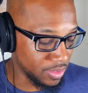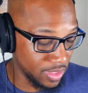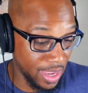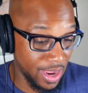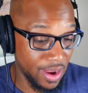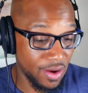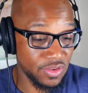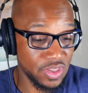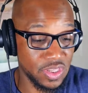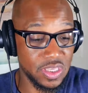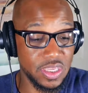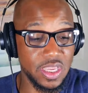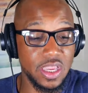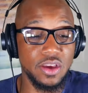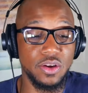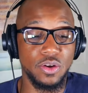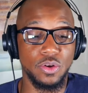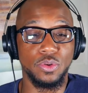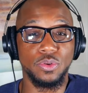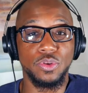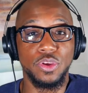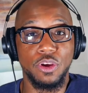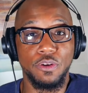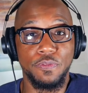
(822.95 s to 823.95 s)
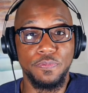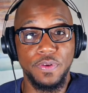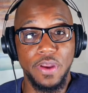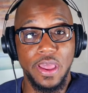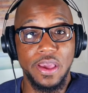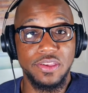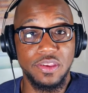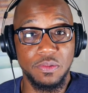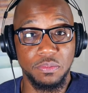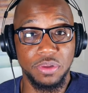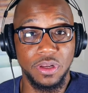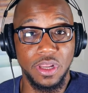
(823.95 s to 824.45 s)
they're still your
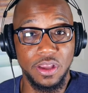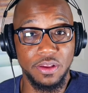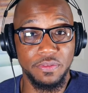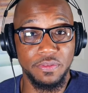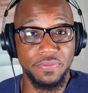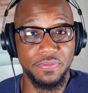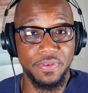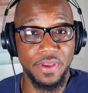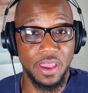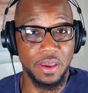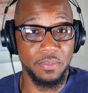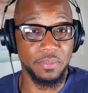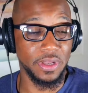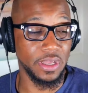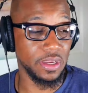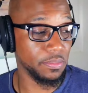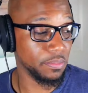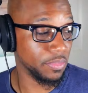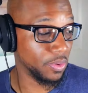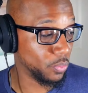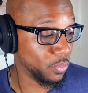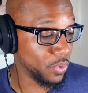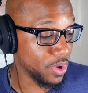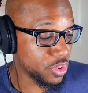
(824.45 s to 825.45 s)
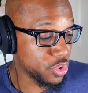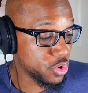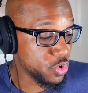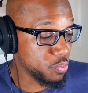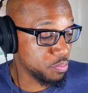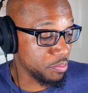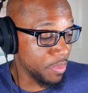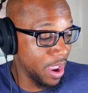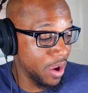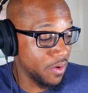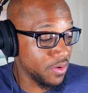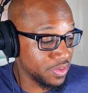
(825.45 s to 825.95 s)
flesh and blood family. But once you
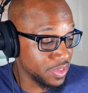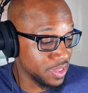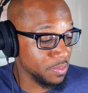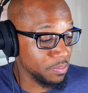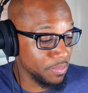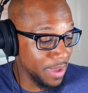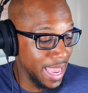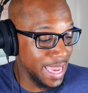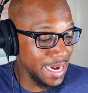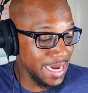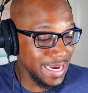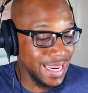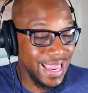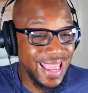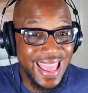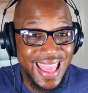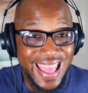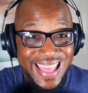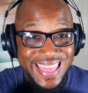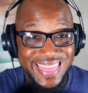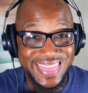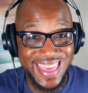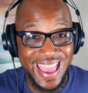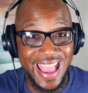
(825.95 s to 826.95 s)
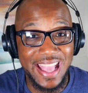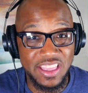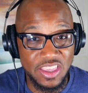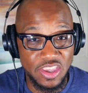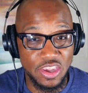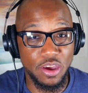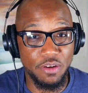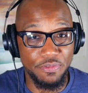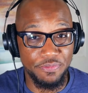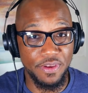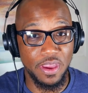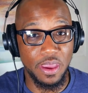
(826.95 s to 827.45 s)
marry somebody, mm-hmm
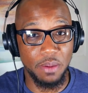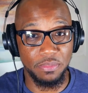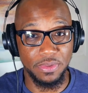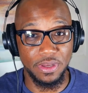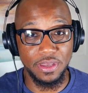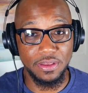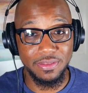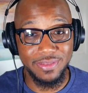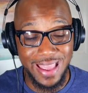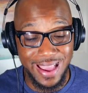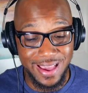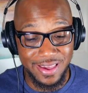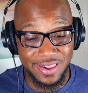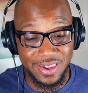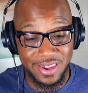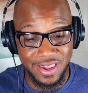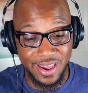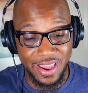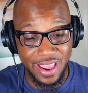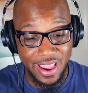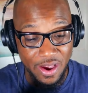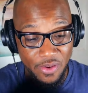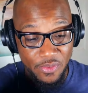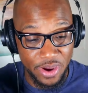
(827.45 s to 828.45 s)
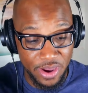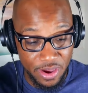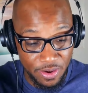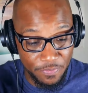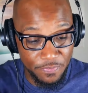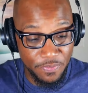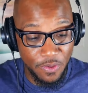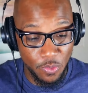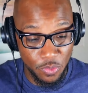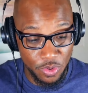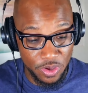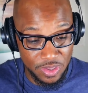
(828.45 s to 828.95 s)
that's your family. That's your area
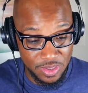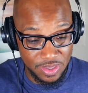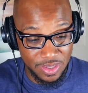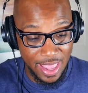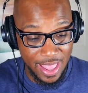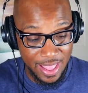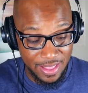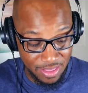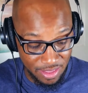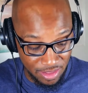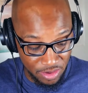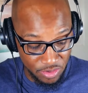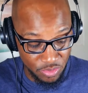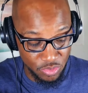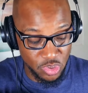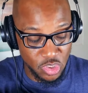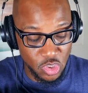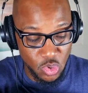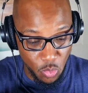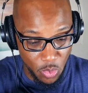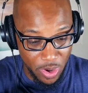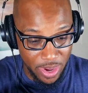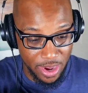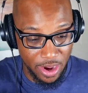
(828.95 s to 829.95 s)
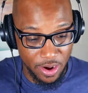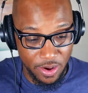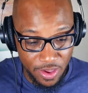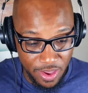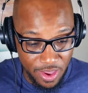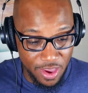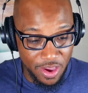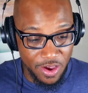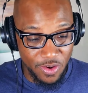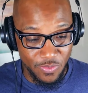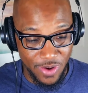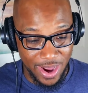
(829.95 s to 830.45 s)
of focus. That little square
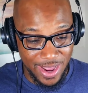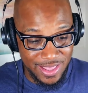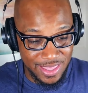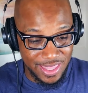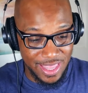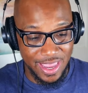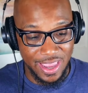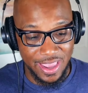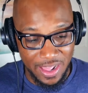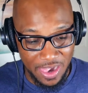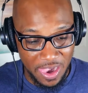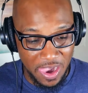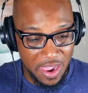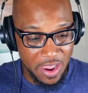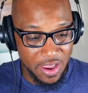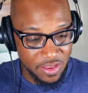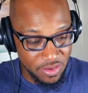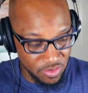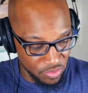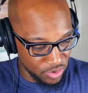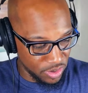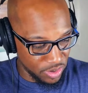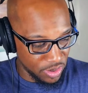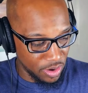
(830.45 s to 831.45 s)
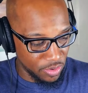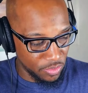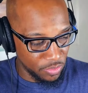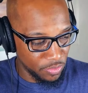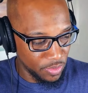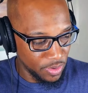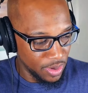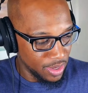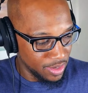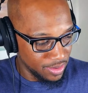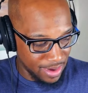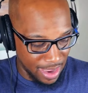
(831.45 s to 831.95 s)
right there. You
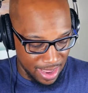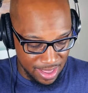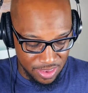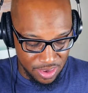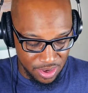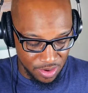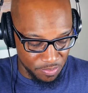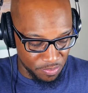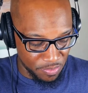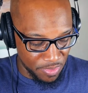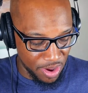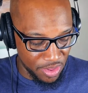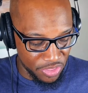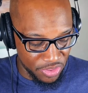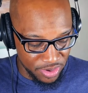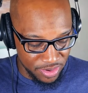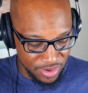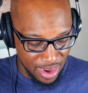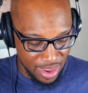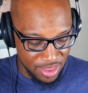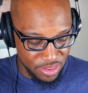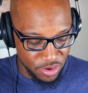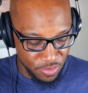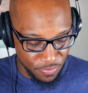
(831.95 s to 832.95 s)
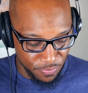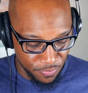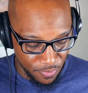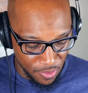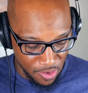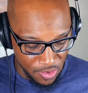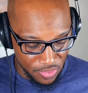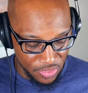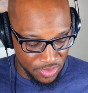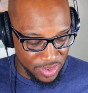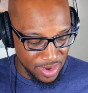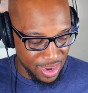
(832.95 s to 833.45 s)
know, not your mother, not your
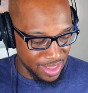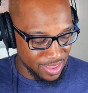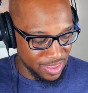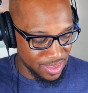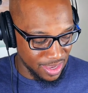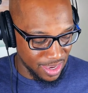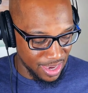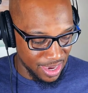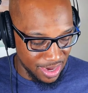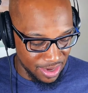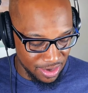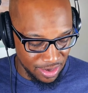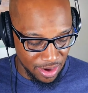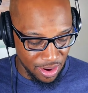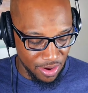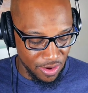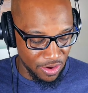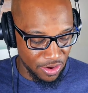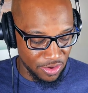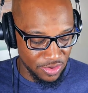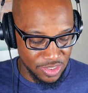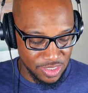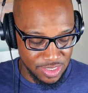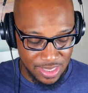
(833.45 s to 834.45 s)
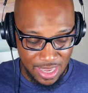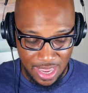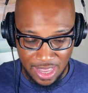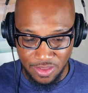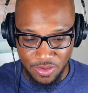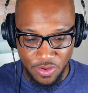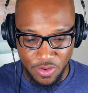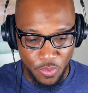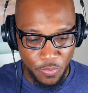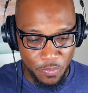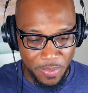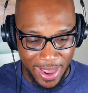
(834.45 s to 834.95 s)
father, not your in-laws,
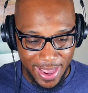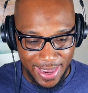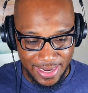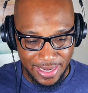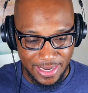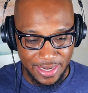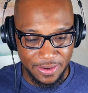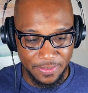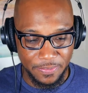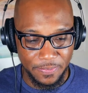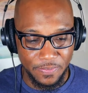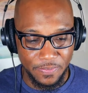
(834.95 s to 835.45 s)
not nobody.